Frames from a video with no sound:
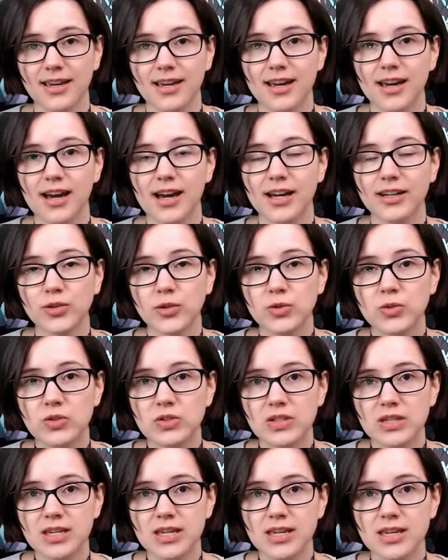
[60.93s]
and you
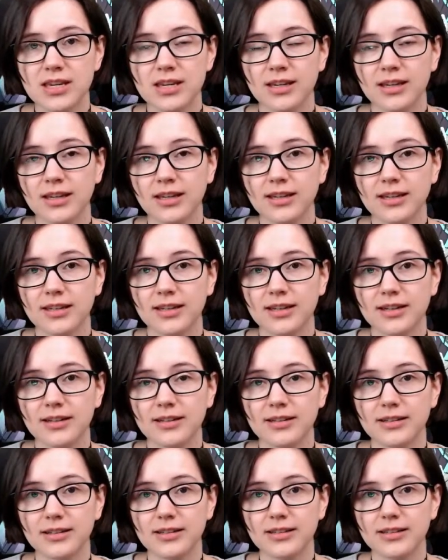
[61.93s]
see
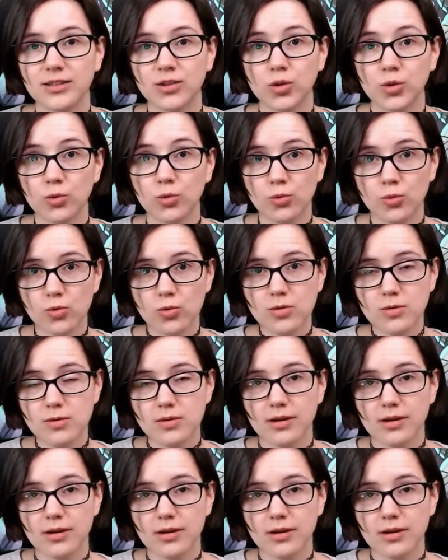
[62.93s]
your,